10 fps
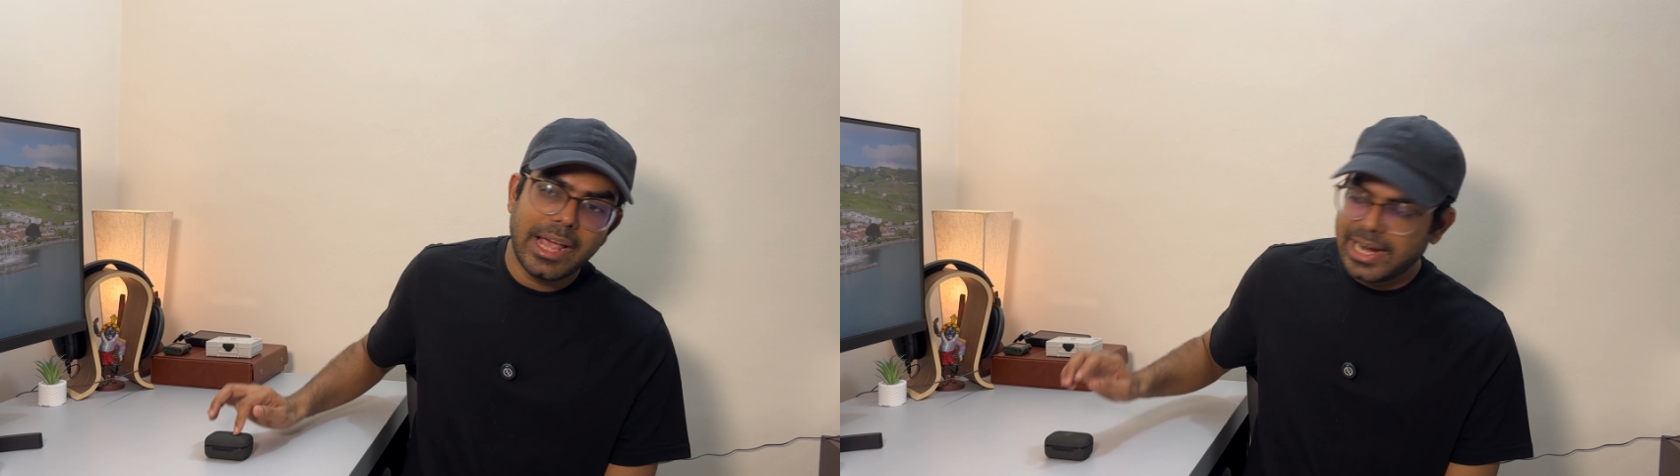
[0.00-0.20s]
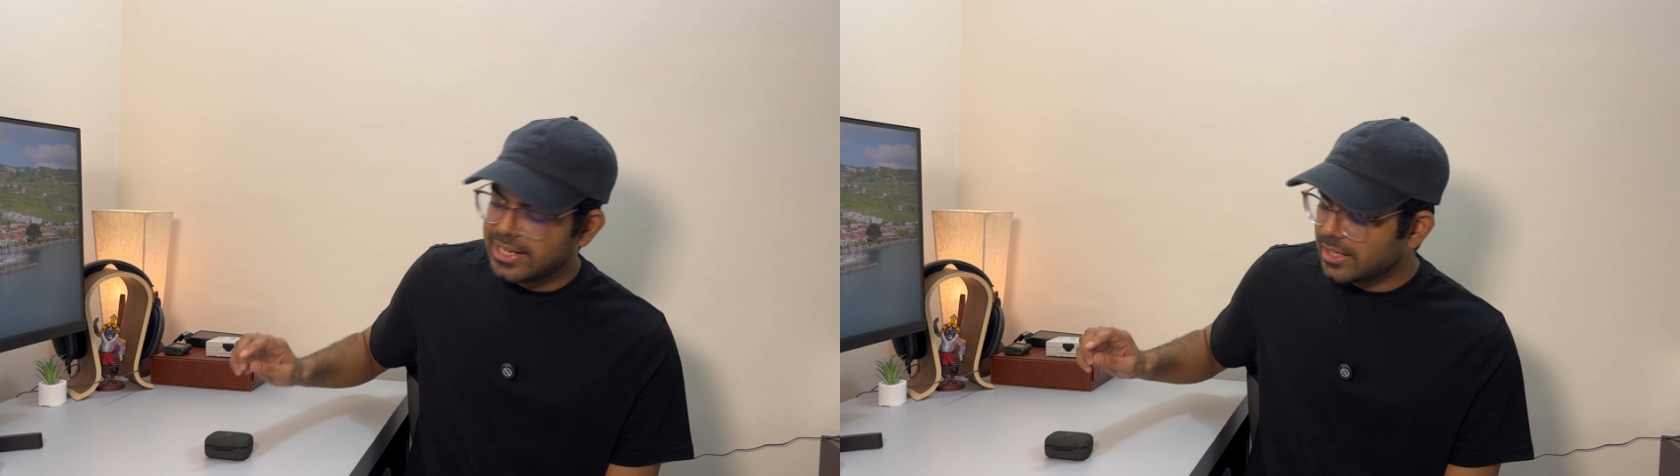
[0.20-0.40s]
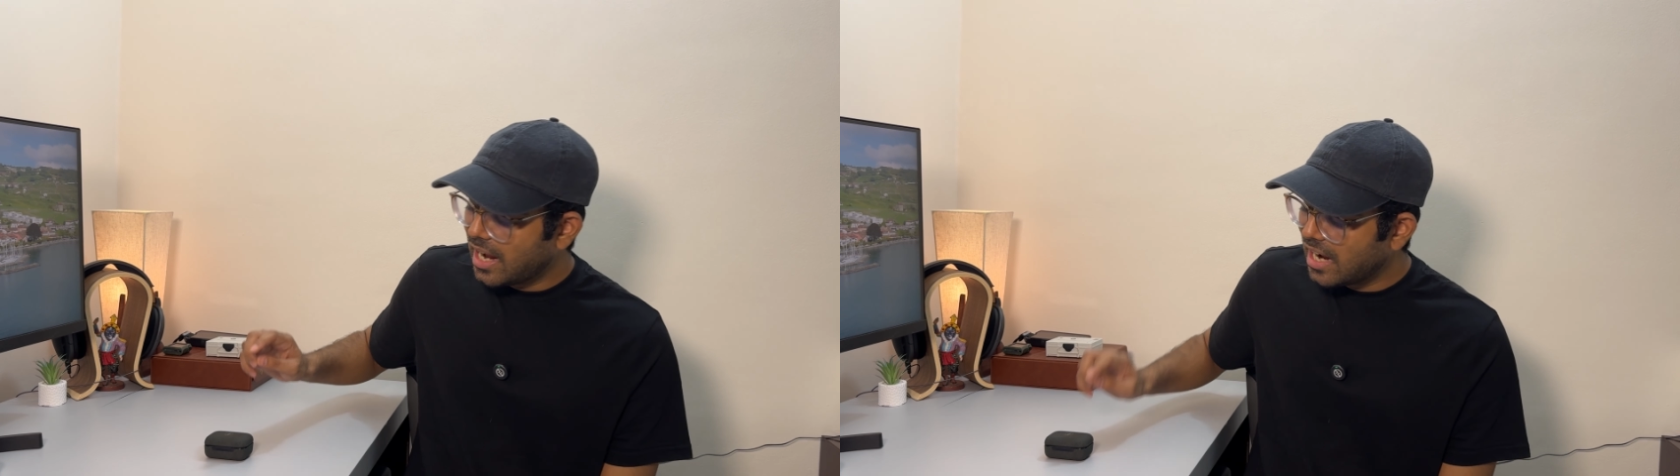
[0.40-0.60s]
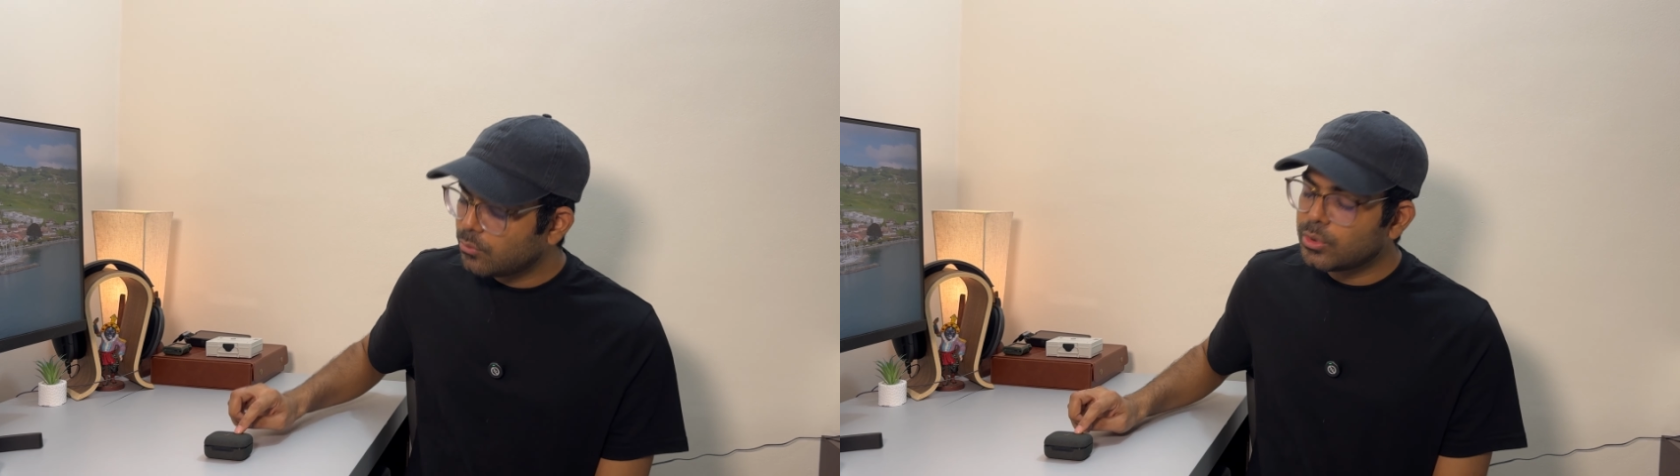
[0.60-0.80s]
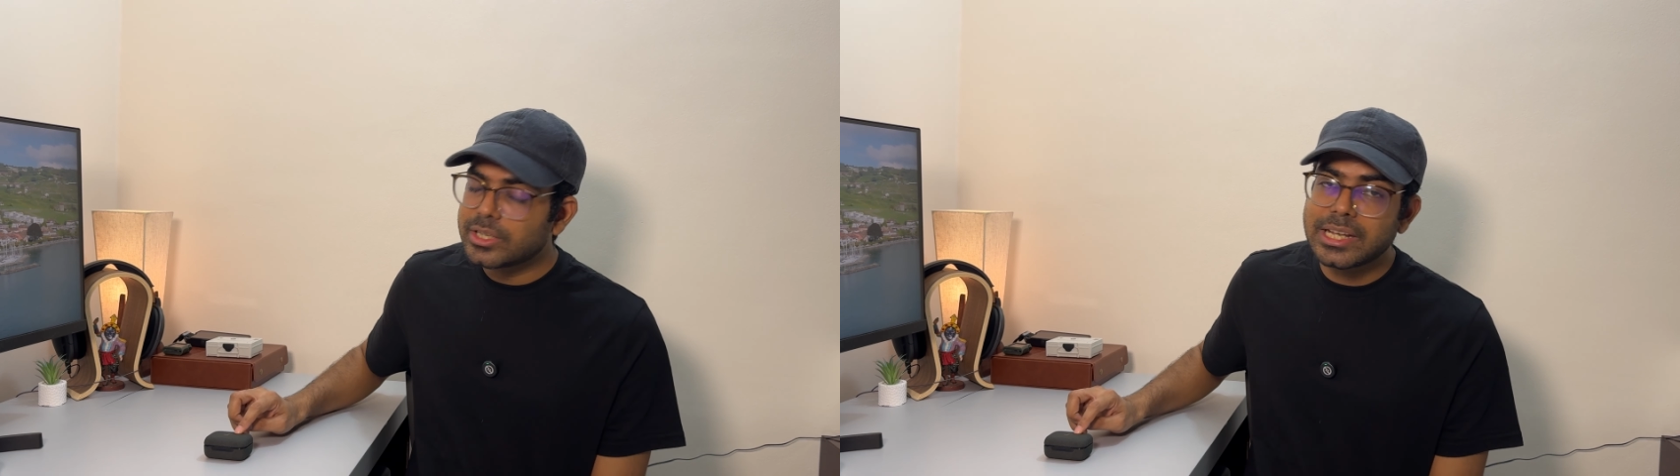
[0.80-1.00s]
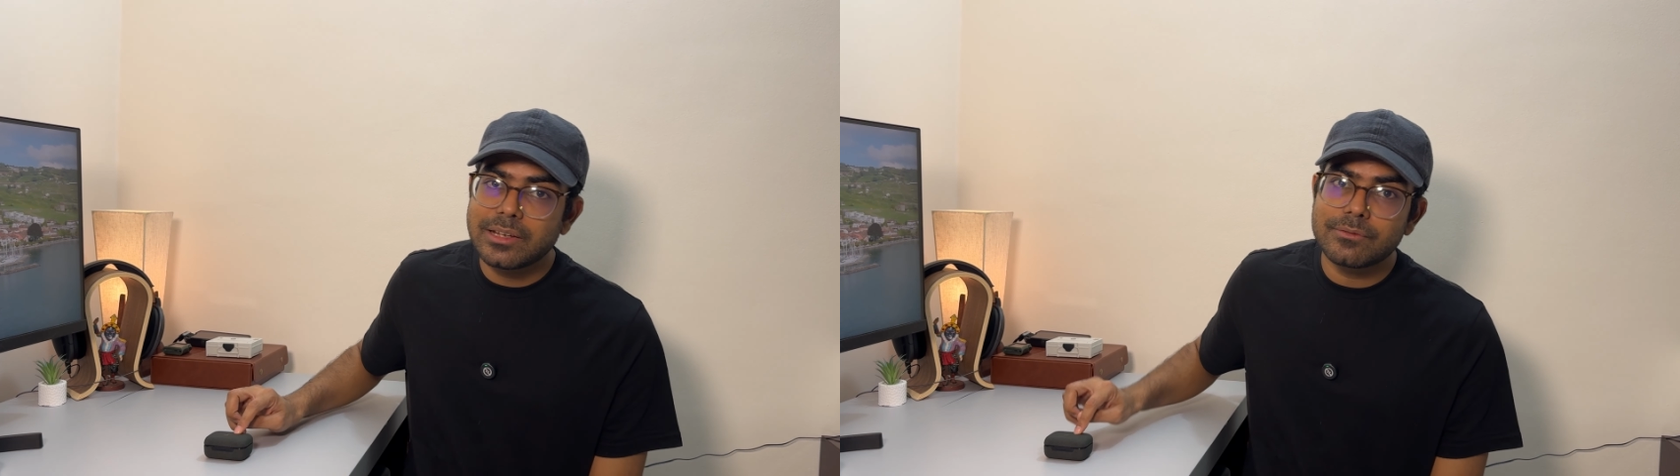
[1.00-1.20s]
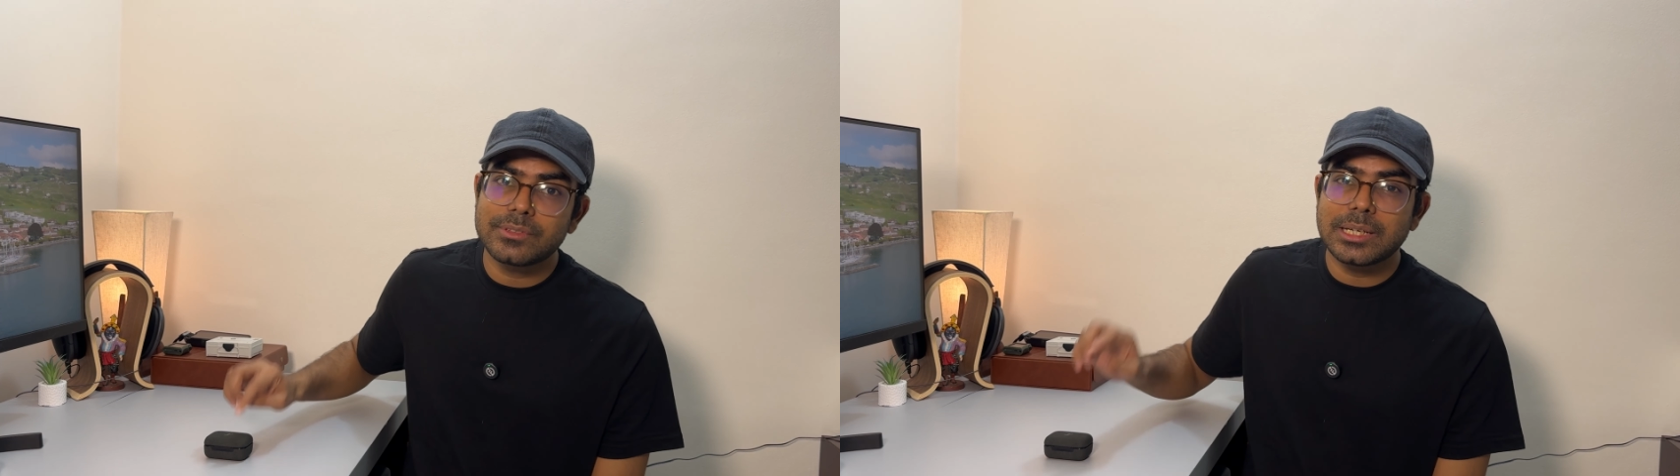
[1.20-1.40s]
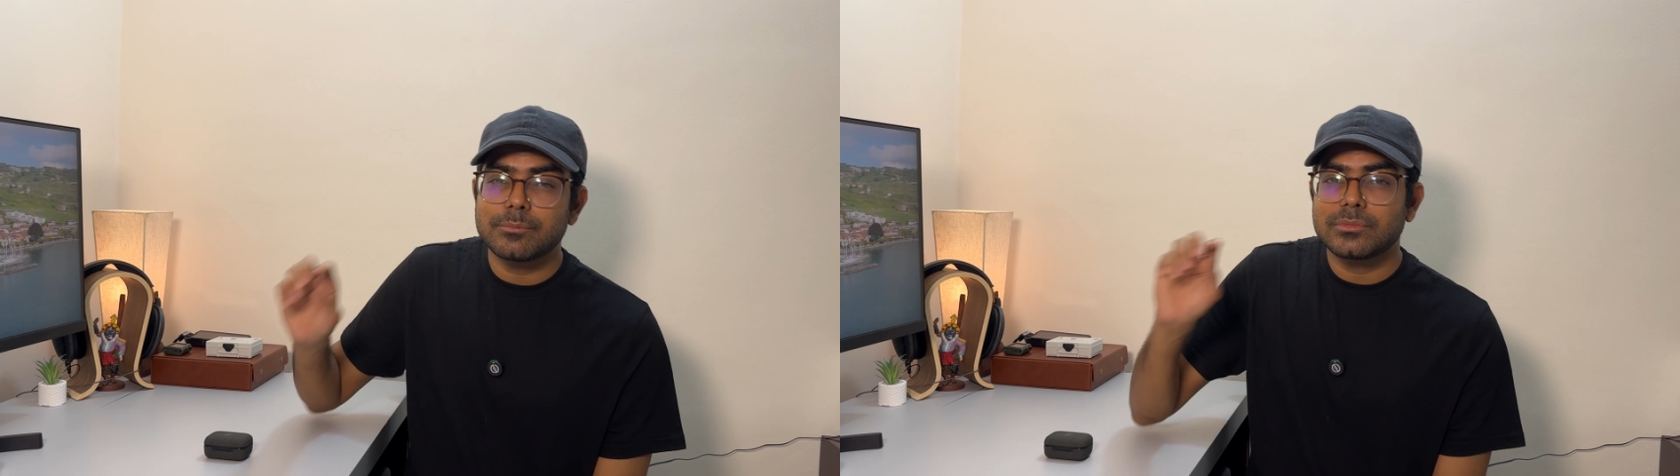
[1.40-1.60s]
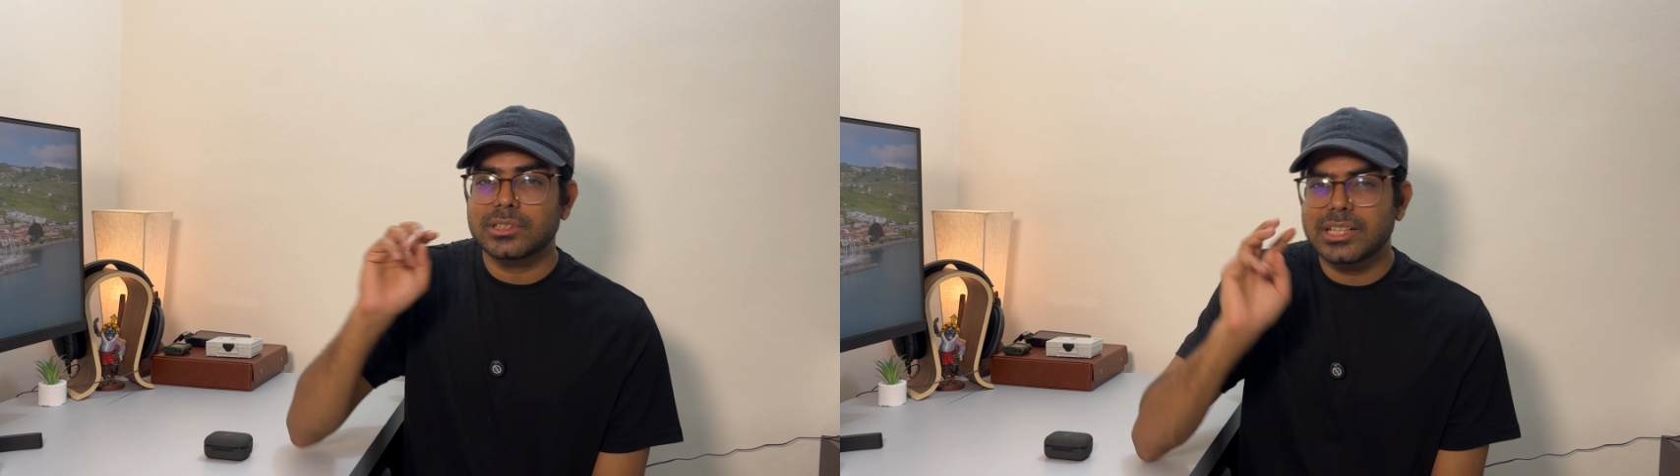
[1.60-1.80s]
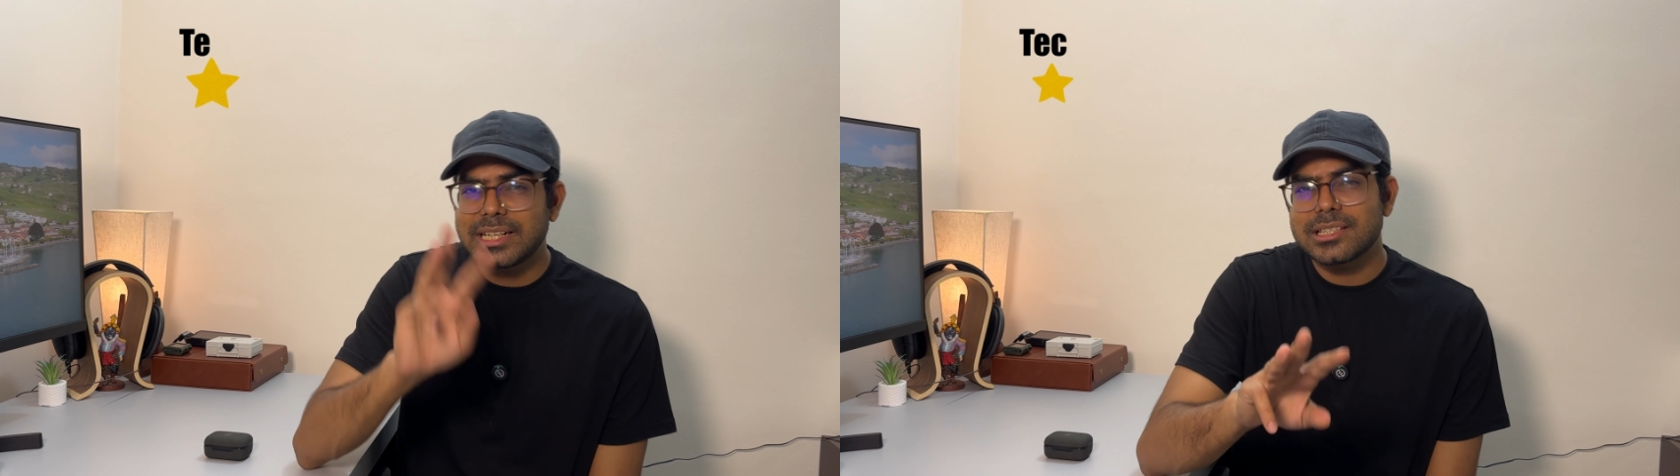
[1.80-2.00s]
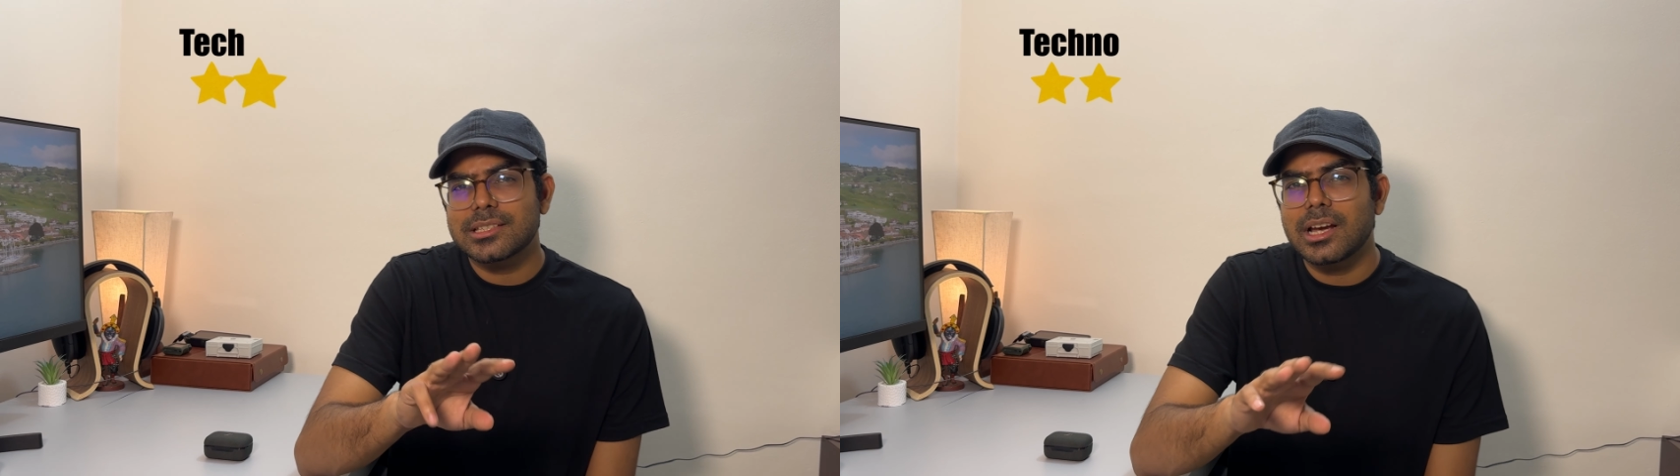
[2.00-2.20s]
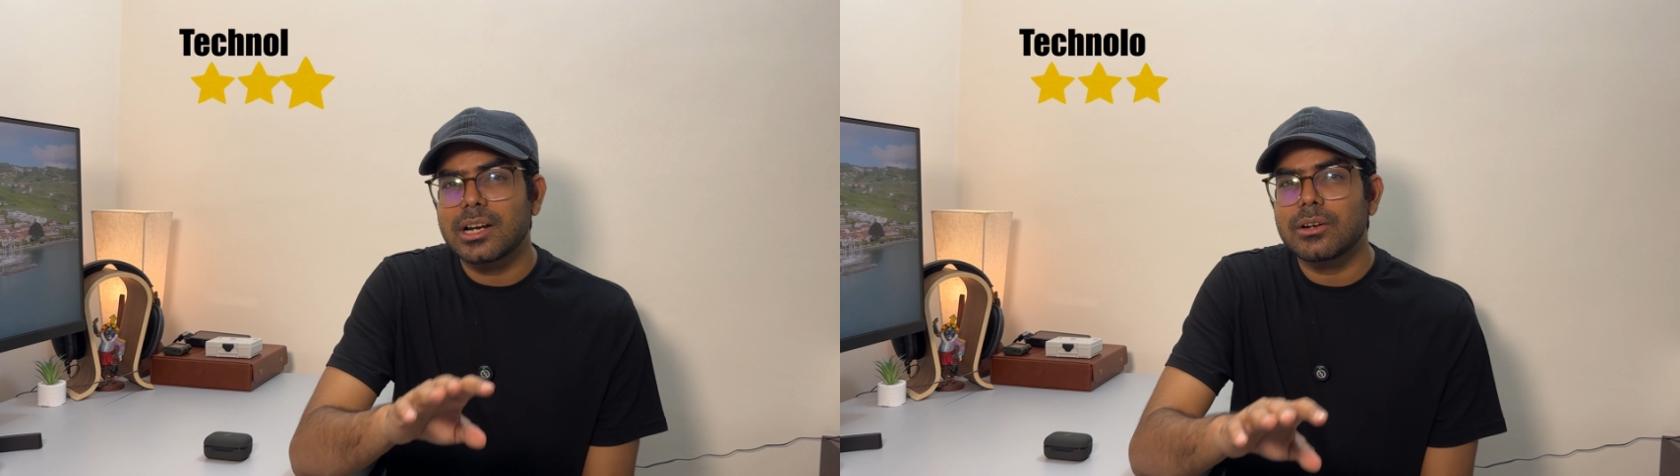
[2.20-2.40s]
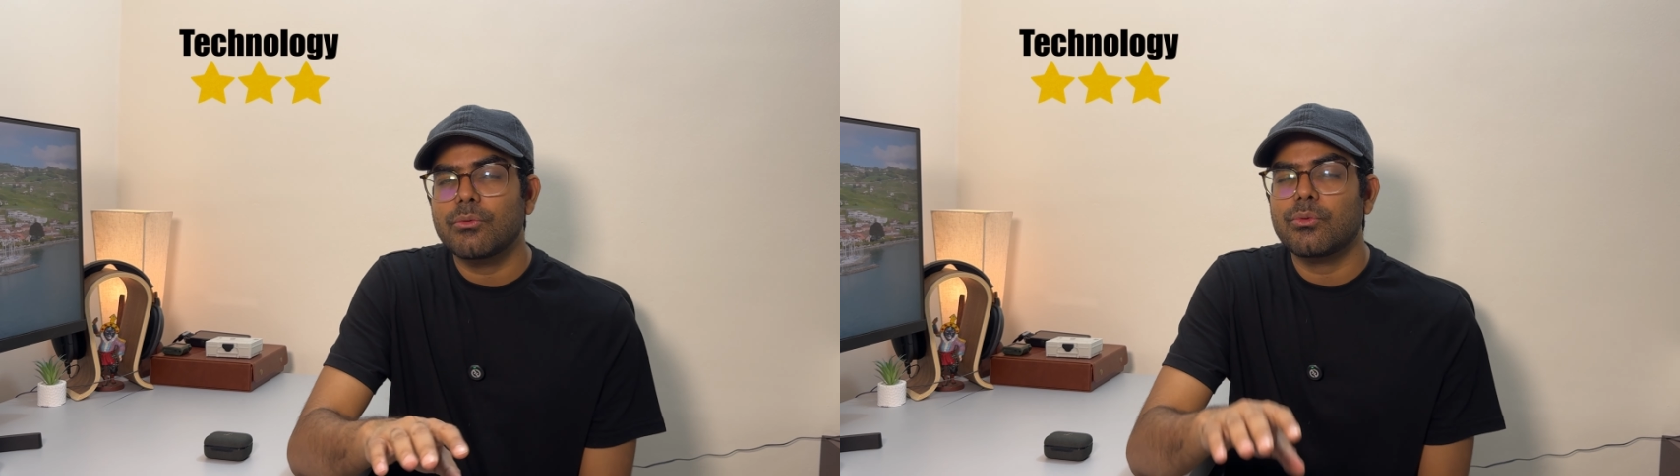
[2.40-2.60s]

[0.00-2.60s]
and I would give them 3 stars